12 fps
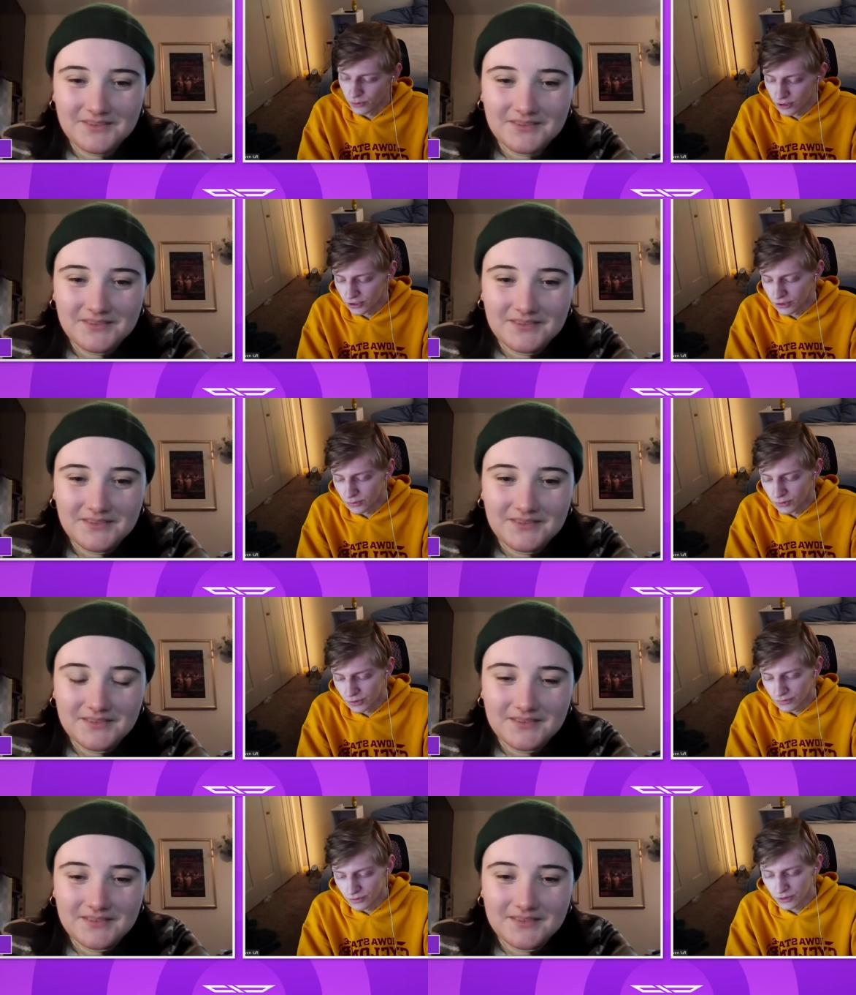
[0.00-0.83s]
Speaker 1: watching mm-hmm. one
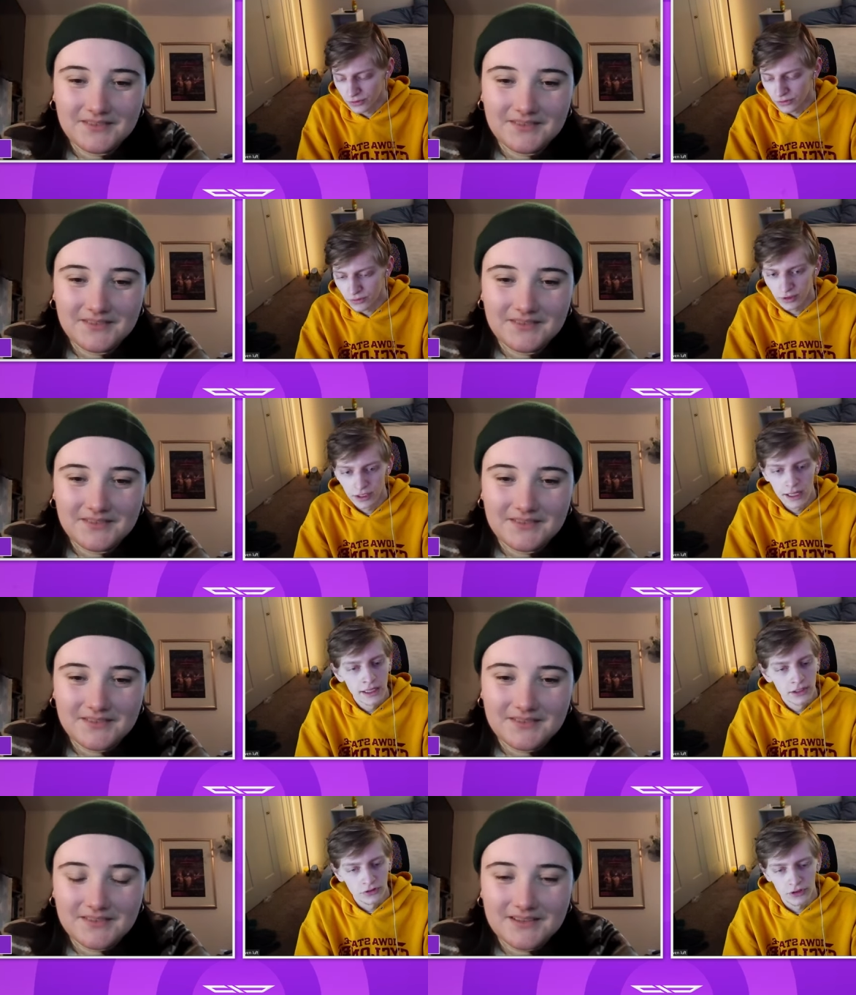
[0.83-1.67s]
of those,
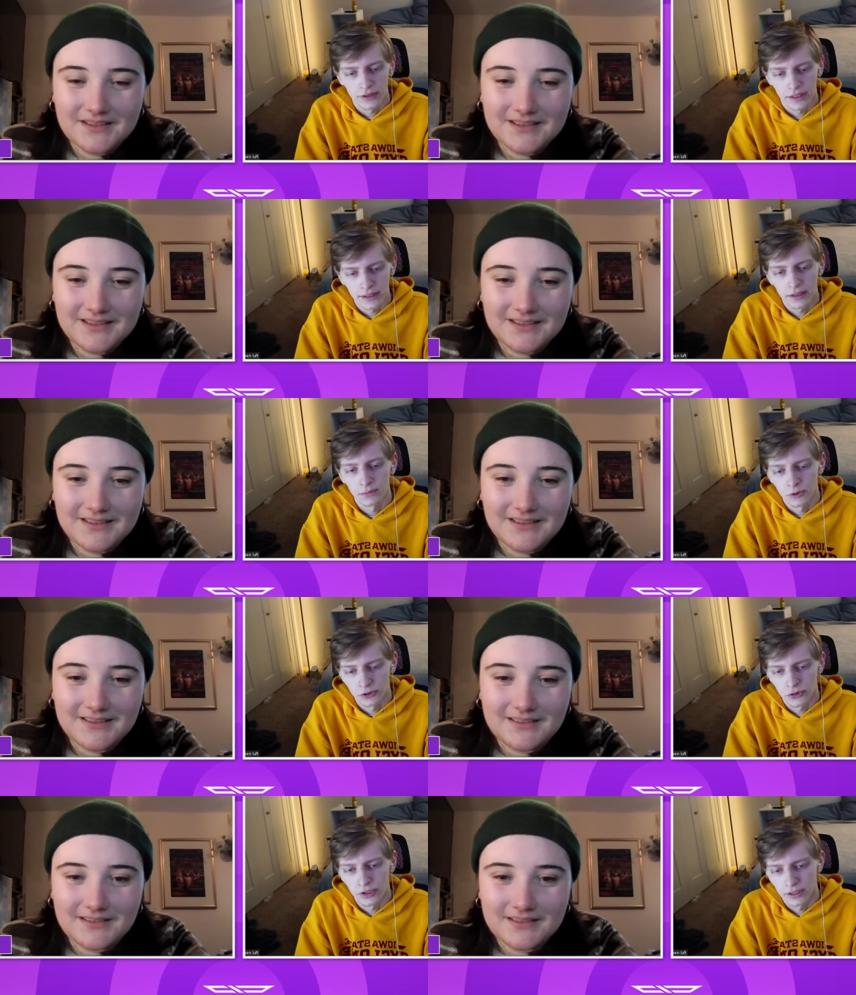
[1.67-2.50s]
just like the
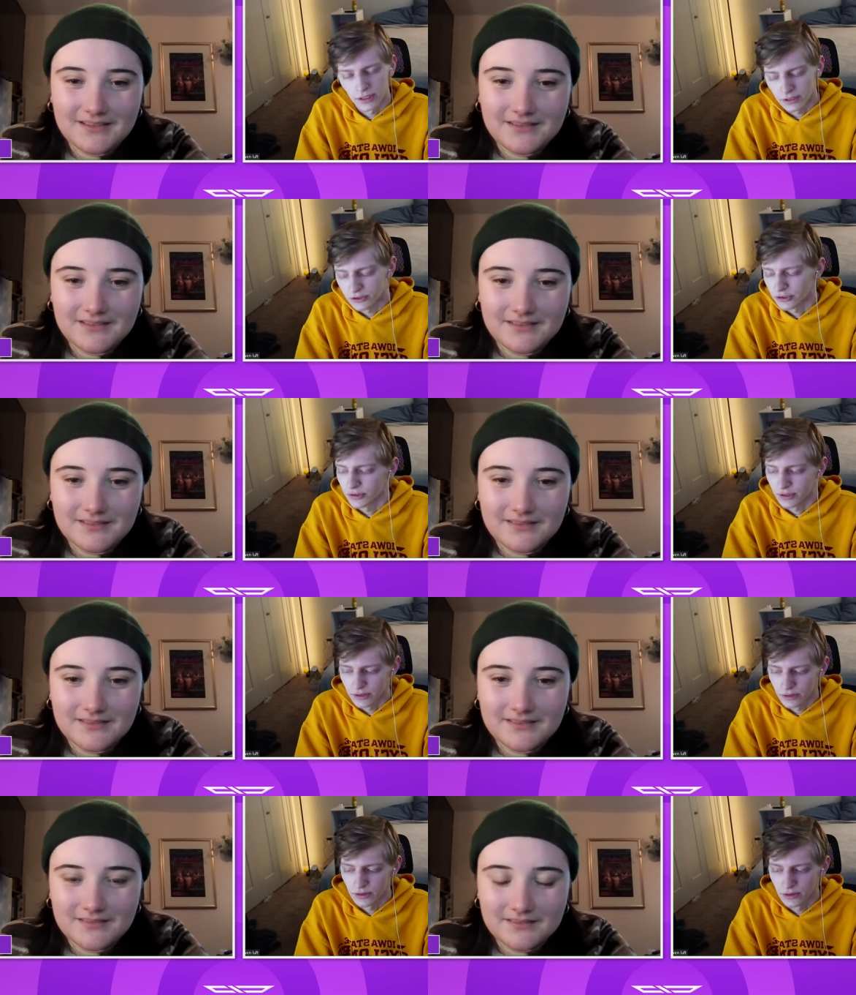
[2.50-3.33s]
Madrid, like just
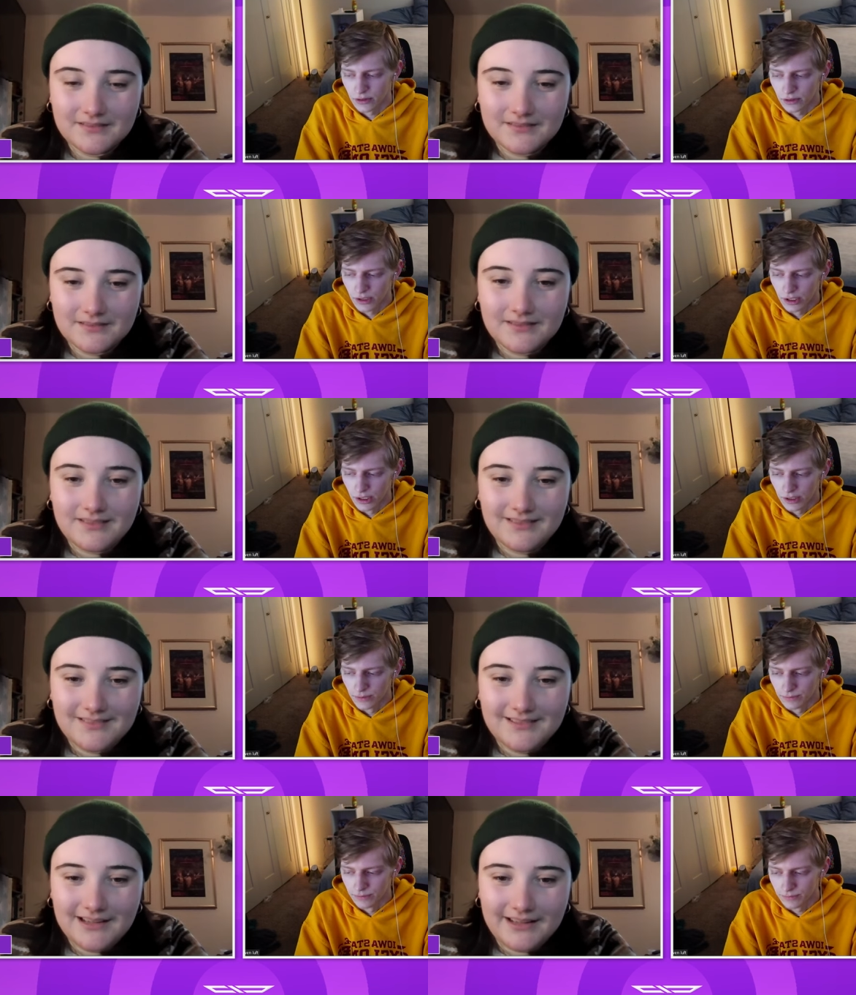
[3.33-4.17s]
a
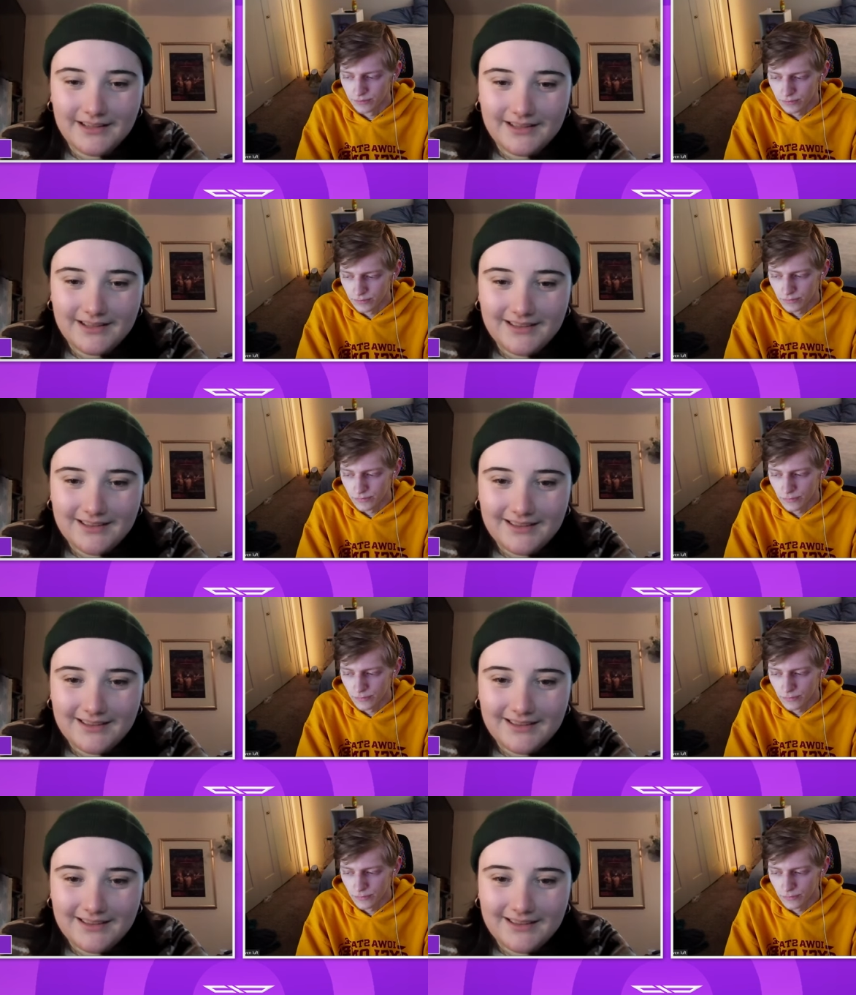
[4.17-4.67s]
um, yeah.